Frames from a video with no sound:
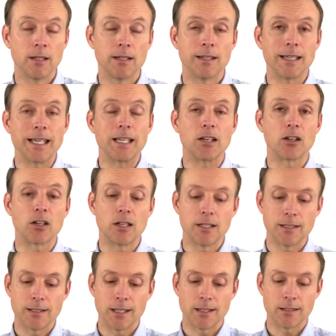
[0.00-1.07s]
Again, in the
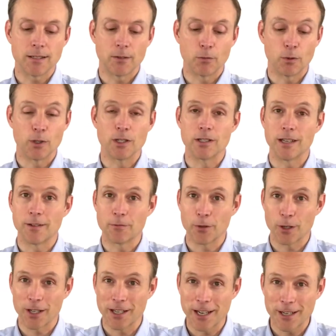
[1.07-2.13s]
context of we're designed for
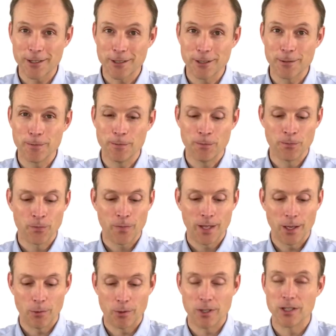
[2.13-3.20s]
connection,
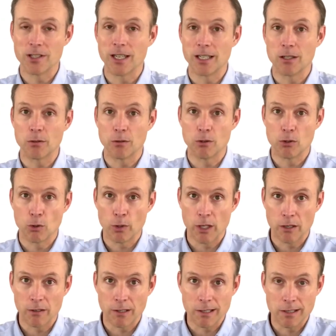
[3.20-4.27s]
and we're designed to enjoy
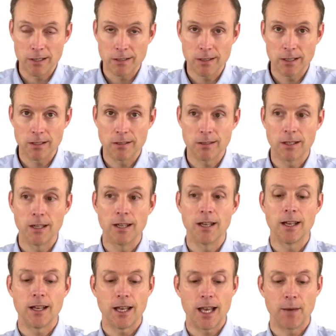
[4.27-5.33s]
our existence,
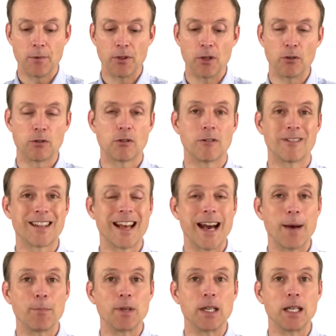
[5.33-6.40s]
and when those aren't
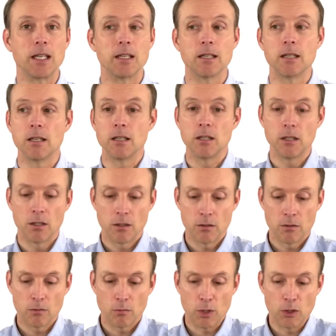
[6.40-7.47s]
happening,
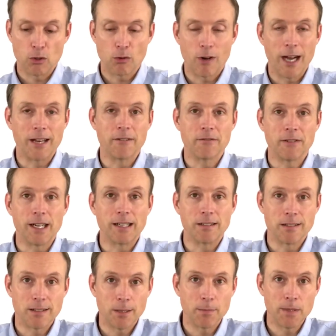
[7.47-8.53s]
we try to find
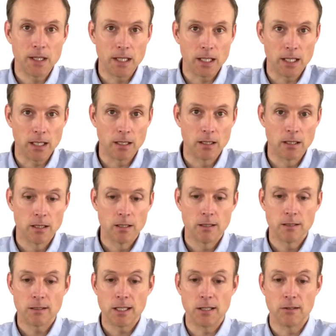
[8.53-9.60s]
something
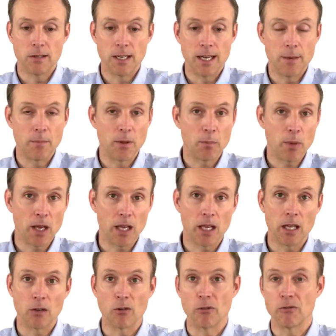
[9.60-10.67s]
to either numb the
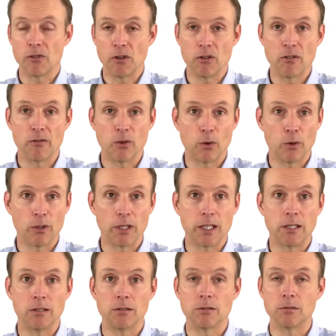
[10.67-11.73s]
pain or fill the
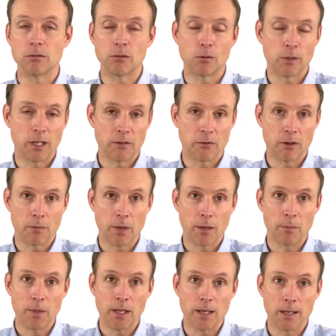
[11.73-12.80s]
void or whatever it may
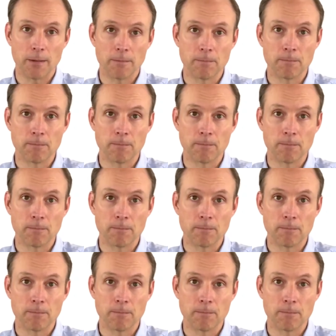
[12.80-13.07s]
be.